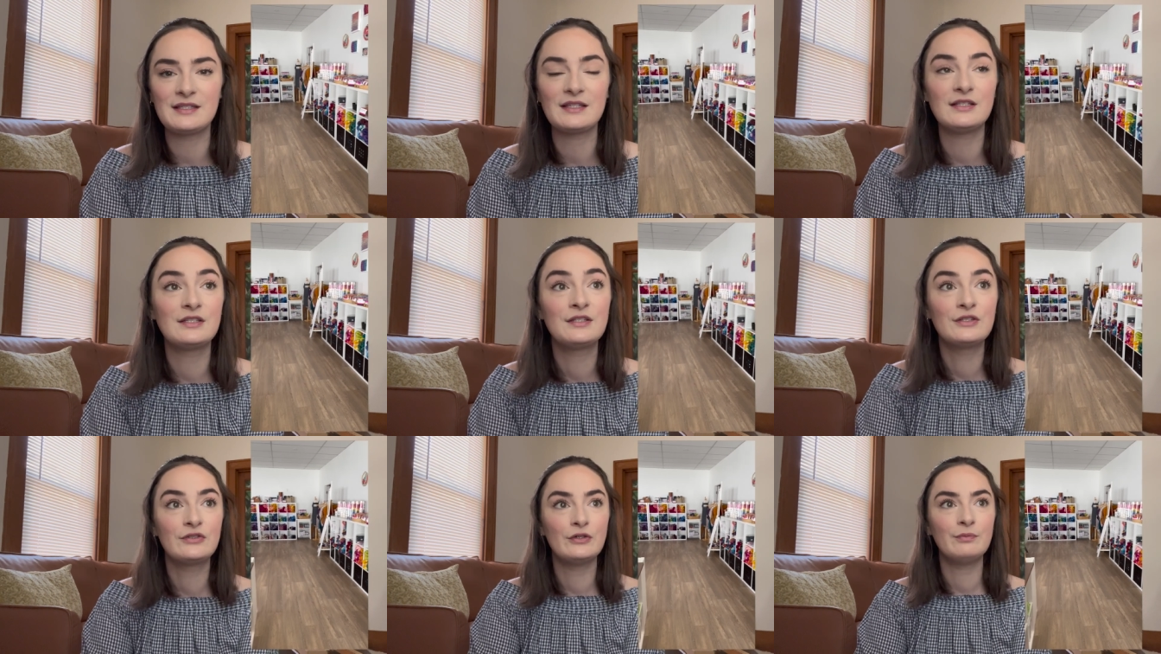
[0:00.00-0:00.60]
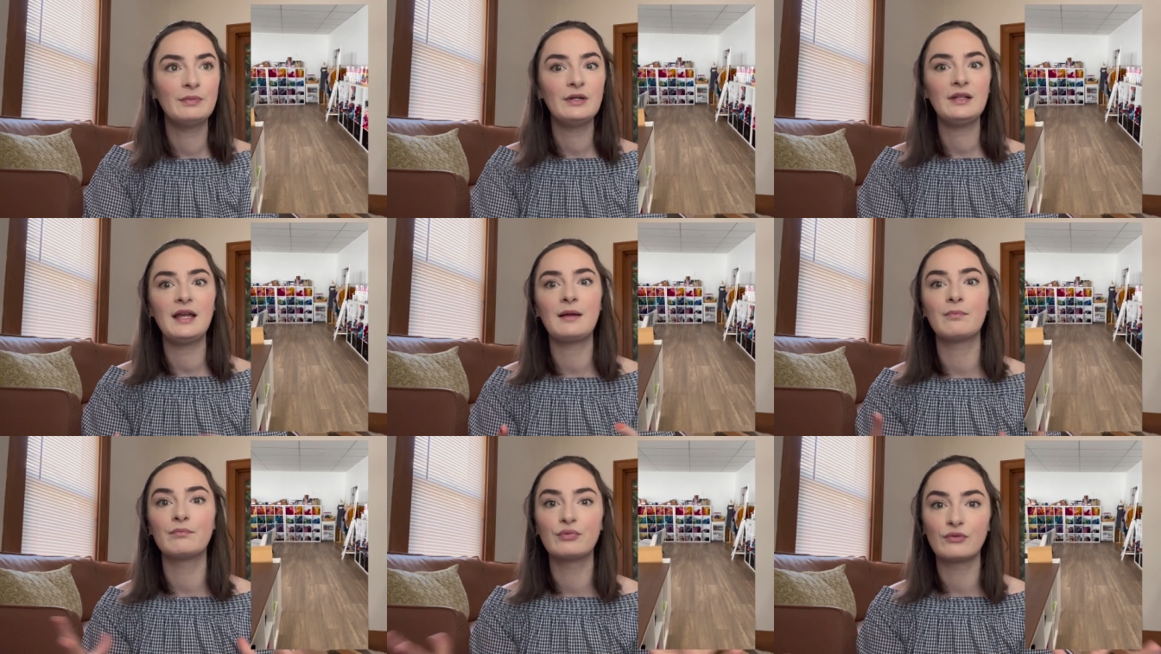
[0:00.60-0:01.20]
It's super
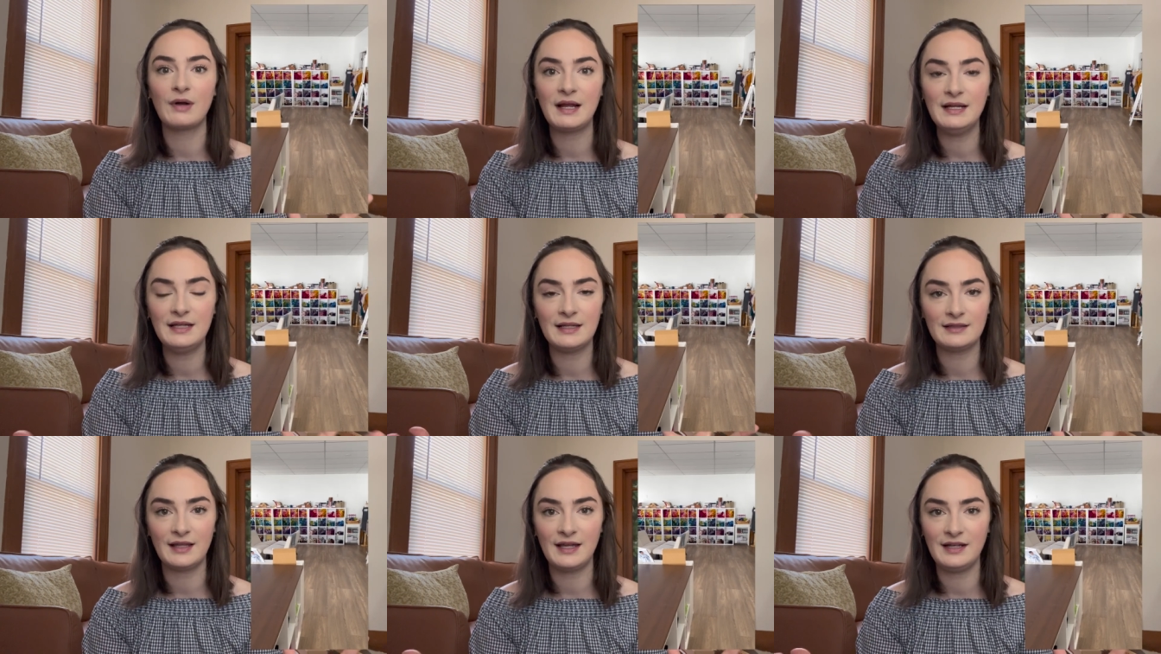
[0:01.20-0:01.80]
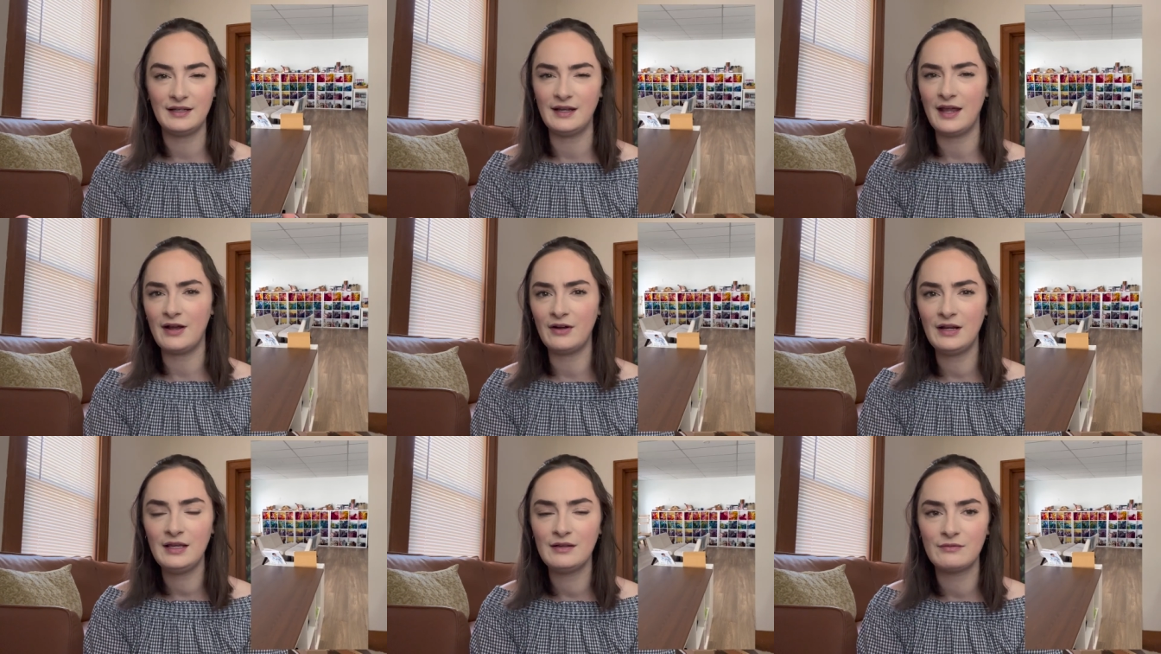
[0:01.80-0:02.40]
like bright and light and
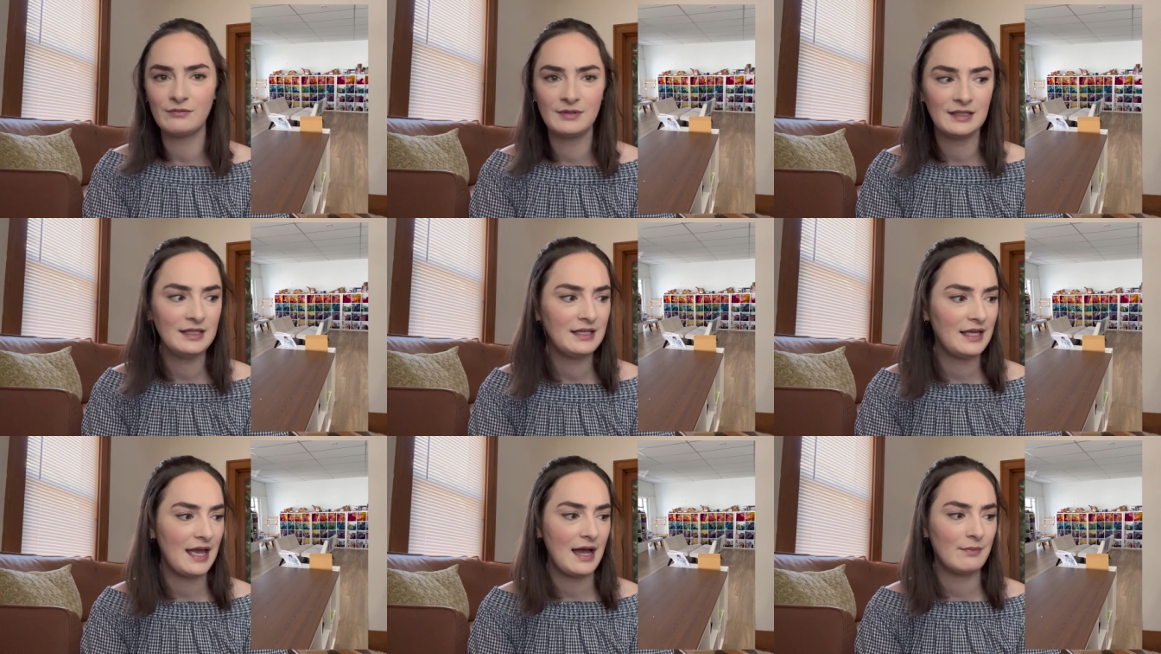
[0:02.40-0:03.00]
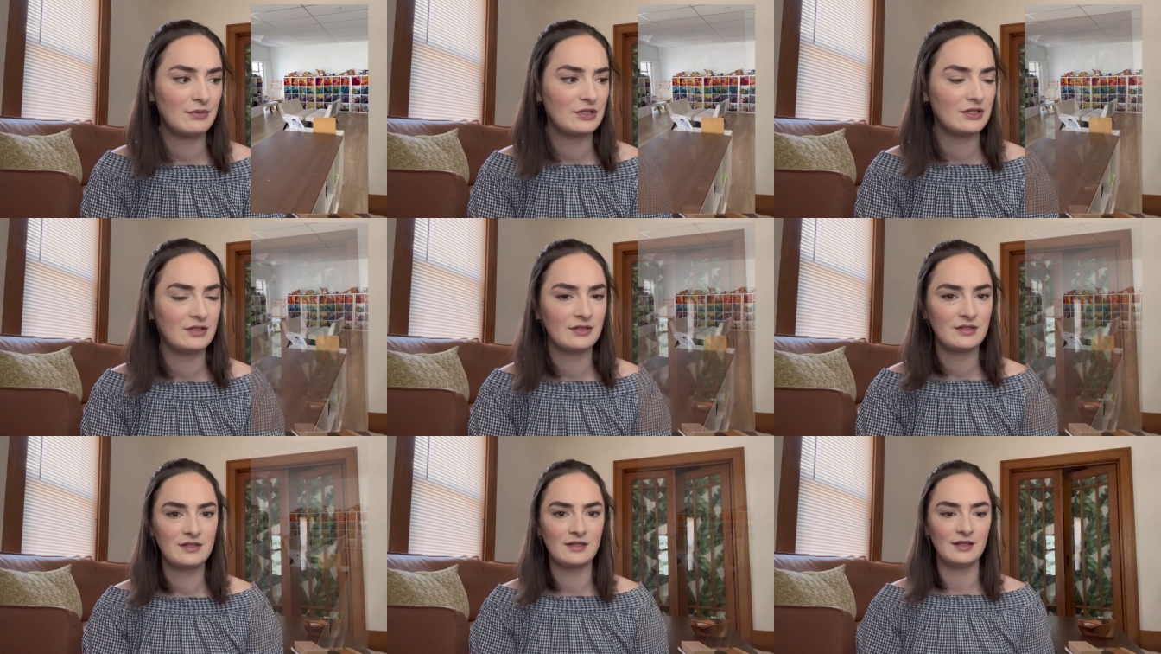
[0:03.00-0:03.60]
airy. It really
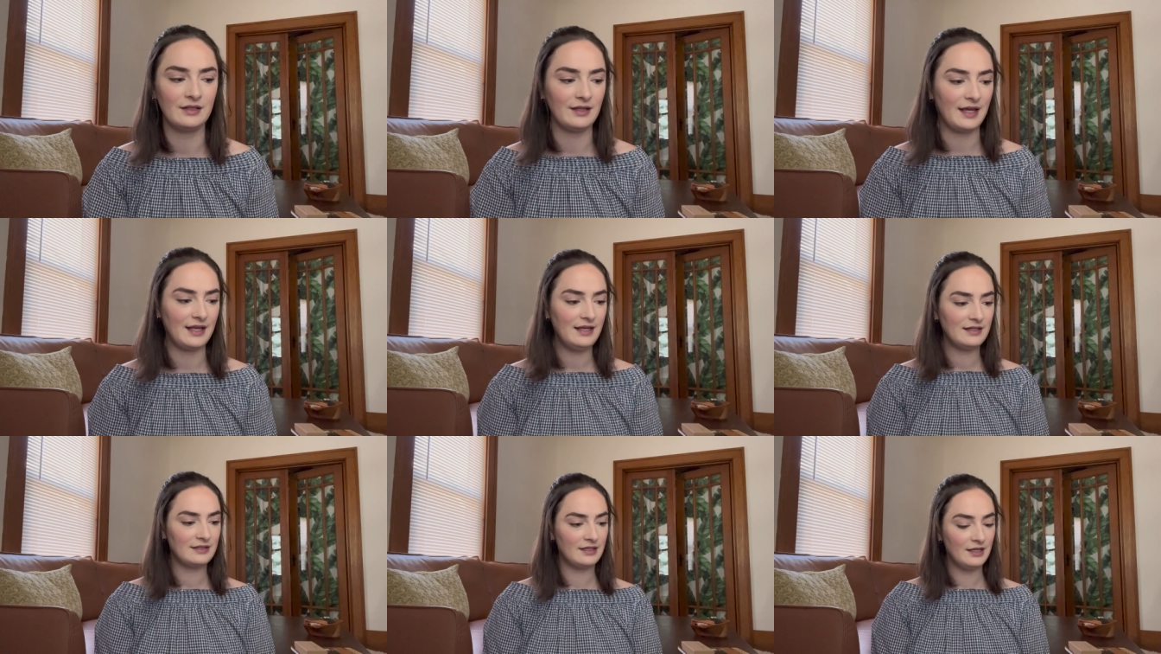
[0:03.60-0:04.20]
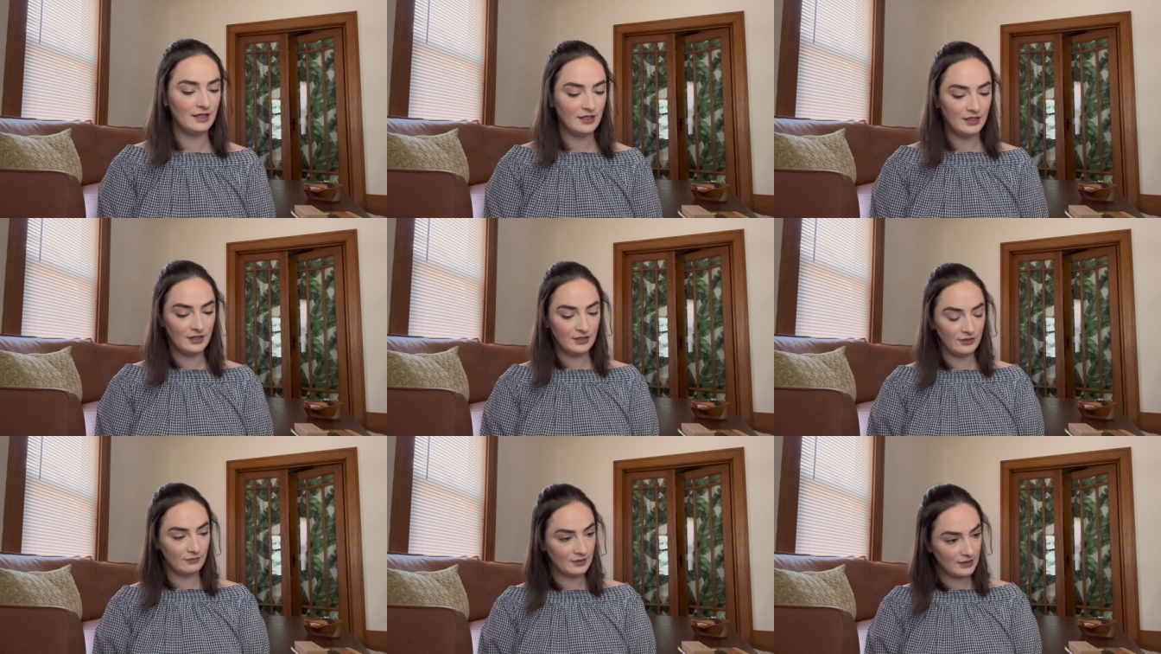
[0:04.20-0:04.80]
captures the light.
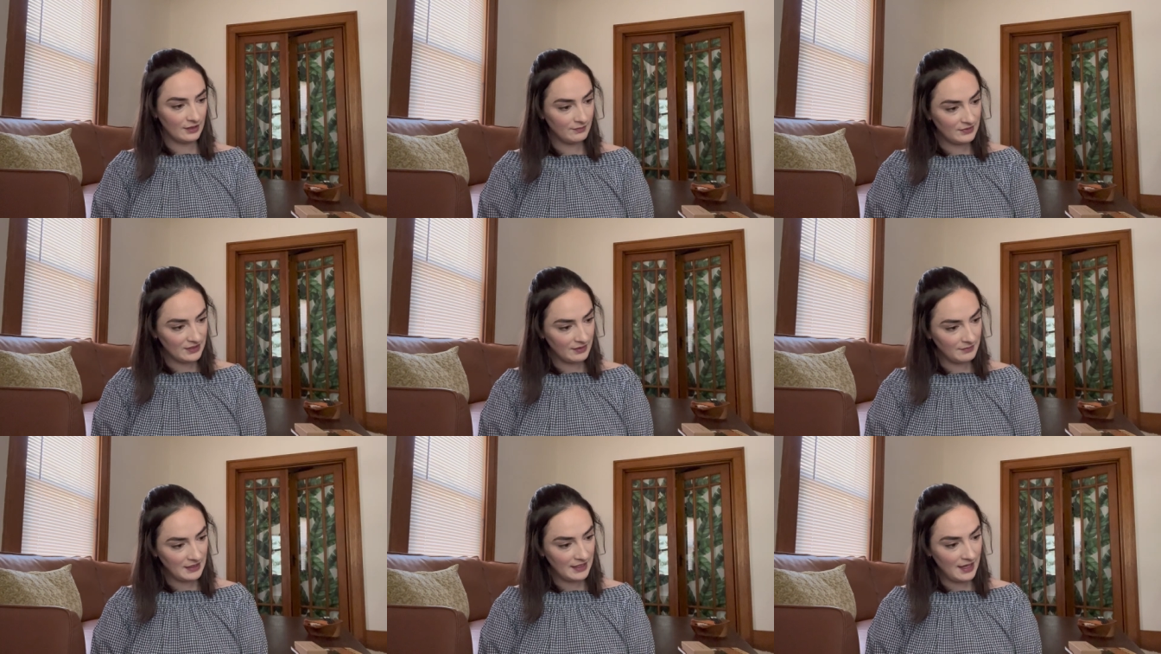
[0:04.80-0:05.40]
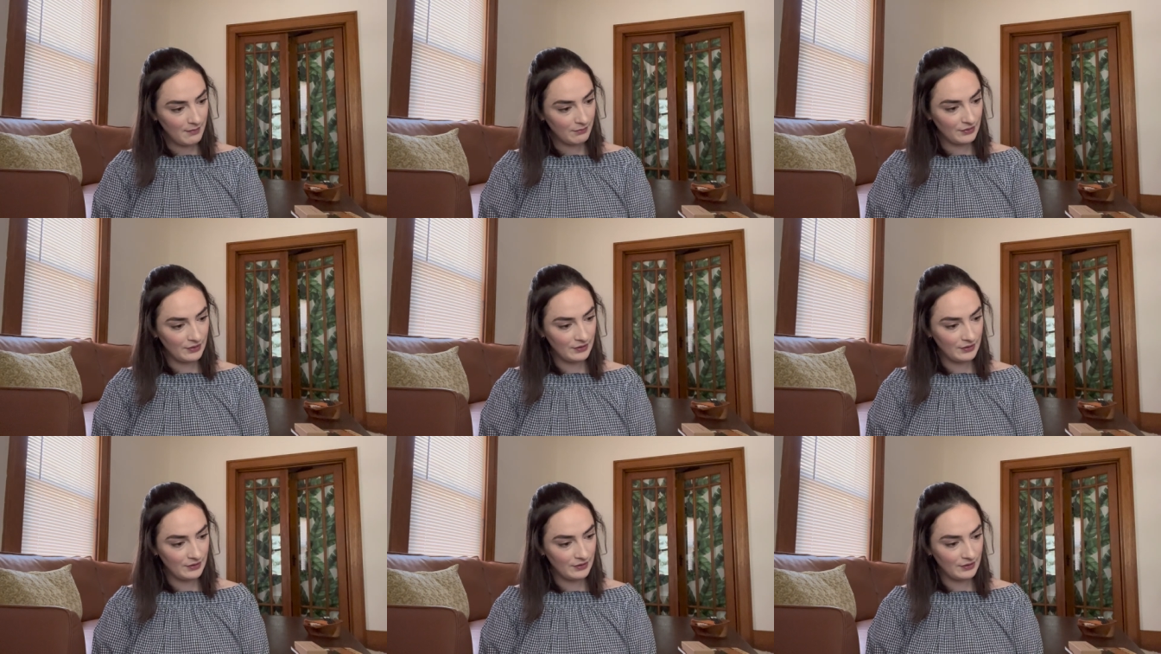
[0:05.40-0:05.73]
You wanna come sit on my lap?